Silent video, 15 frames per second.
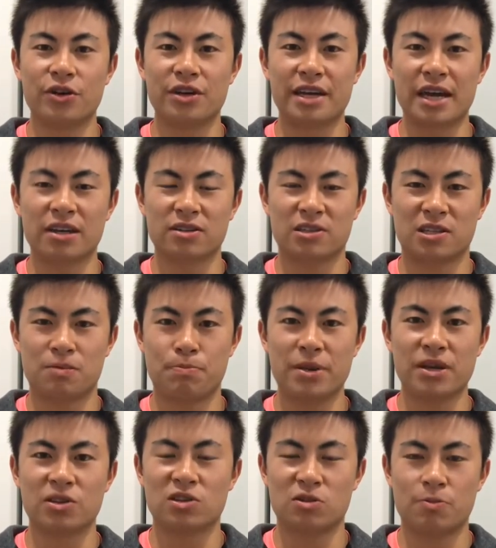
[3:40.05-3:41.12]
to get
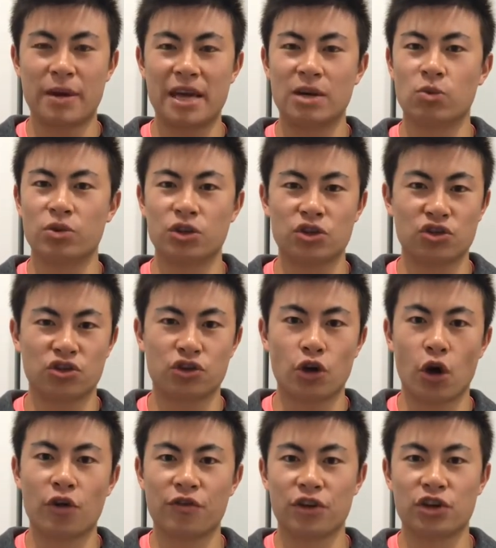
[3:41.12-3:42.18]
spin and speed when you just
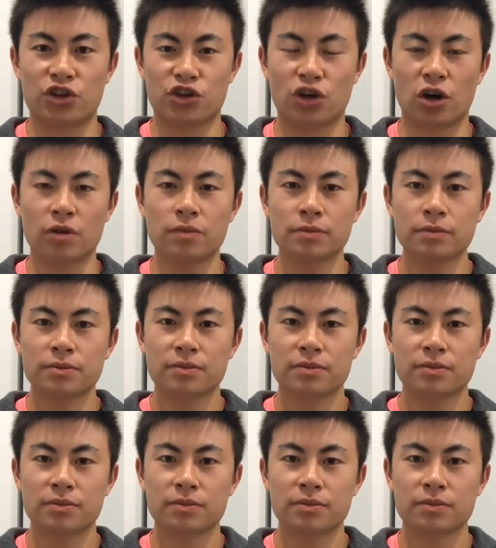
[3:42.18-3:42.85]
go for your shot.